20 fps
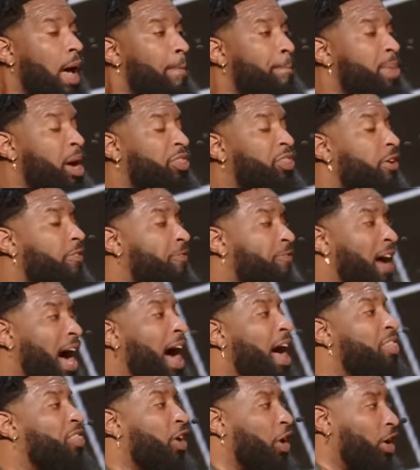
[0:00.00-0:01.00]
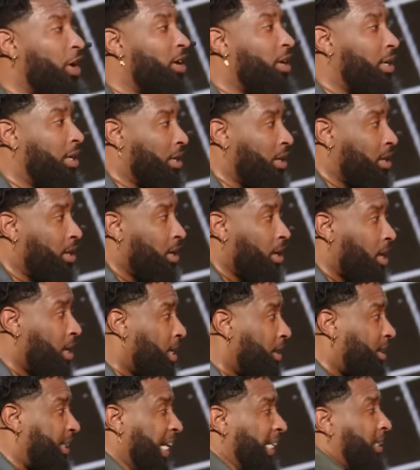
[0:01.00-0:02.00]
But the Father
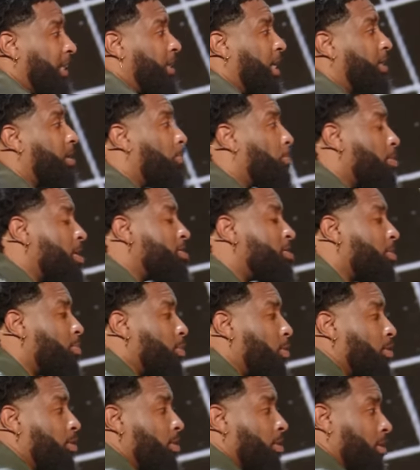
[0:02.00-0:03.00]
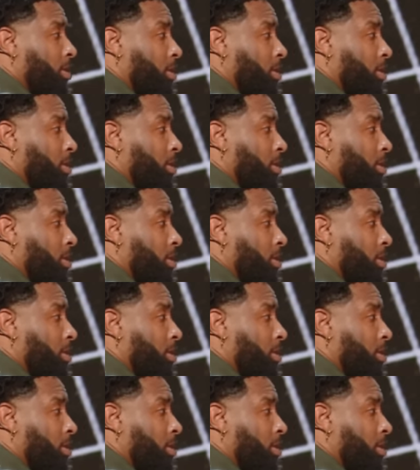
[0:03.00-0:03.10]
teaches us a principle